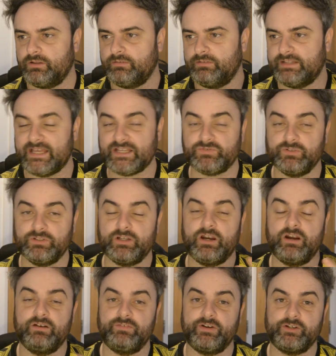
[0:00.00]
Nashville
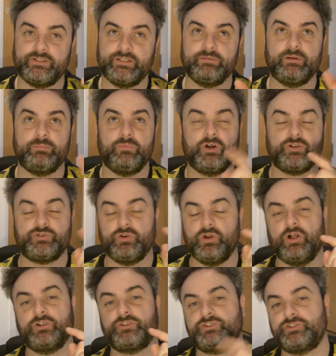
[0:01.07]
are a very good team, and
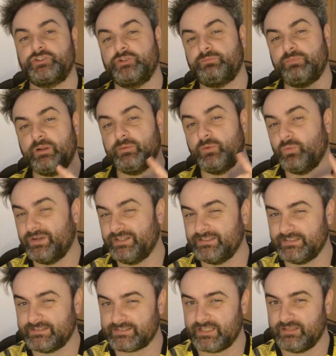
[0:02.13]
Montreal should probably
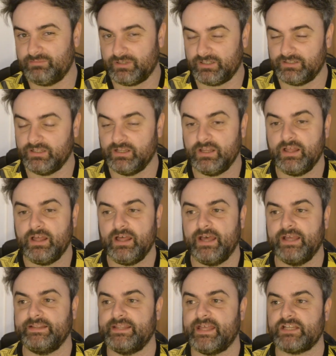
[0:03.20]
win this game, but I
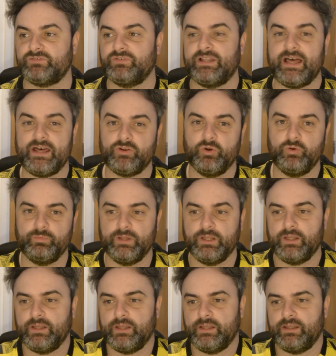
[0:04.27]
think Nashville at home,
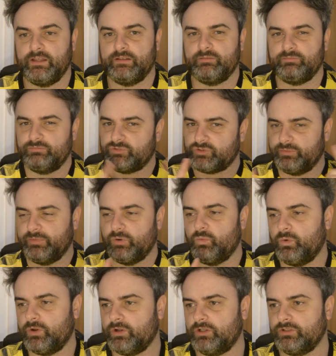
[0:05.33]
it's going to be a
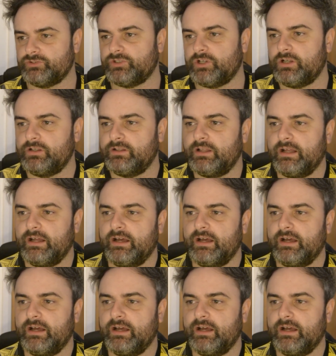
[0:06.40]
1-1 draw.